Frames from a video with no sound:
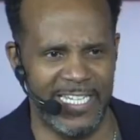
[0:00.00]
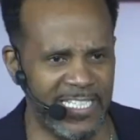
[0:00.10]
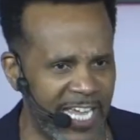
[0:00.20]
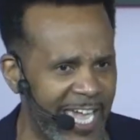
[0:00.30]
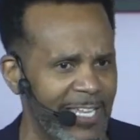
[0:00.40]
and
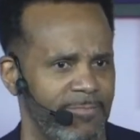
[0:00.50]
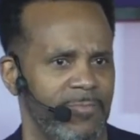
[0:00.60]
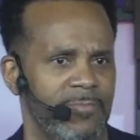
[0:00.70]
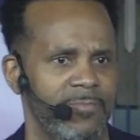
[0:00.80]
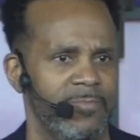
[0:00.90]
did
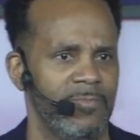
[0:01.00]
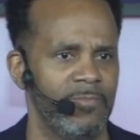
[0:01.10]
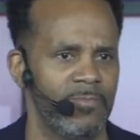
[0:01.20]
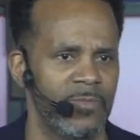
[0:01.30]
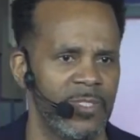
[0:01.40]

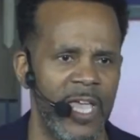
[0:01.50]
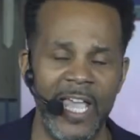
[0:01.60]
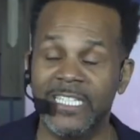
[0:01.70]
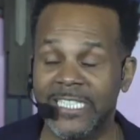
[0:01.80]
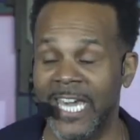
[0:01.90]

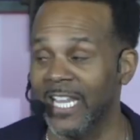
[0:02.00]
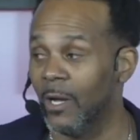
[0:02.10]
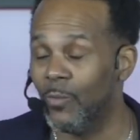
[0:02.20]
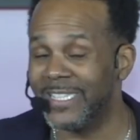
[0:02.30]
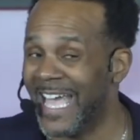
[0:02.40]
and kill
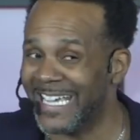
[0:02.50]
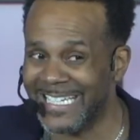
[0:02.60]
them with that